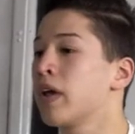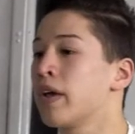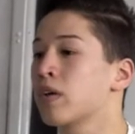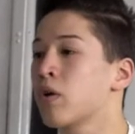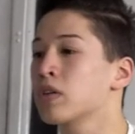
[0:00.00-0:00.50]

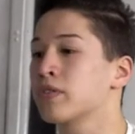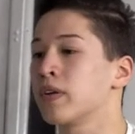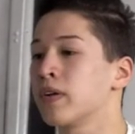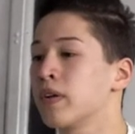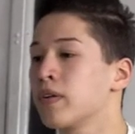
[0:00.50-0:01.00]
like
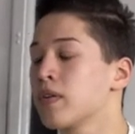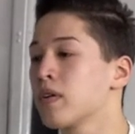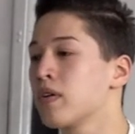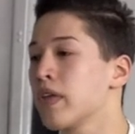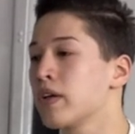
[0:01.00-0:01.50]
CrossFit.
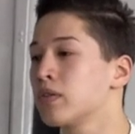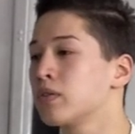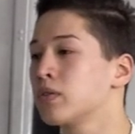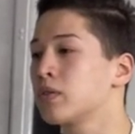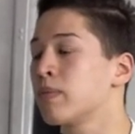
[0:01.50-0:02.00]
They can
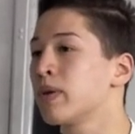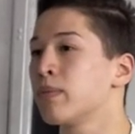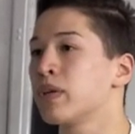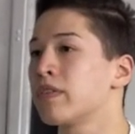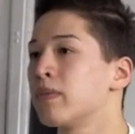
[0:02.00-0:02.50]
do so many
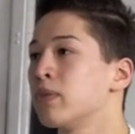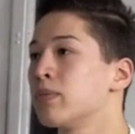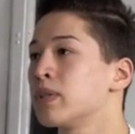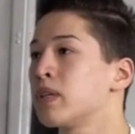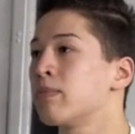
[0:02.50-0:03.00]
more different
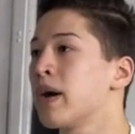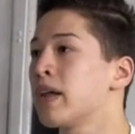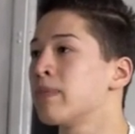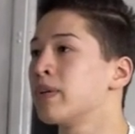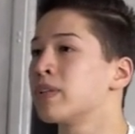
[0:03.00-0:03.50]
movements than a
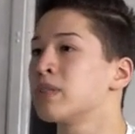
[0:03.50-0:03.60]
bodybuilder.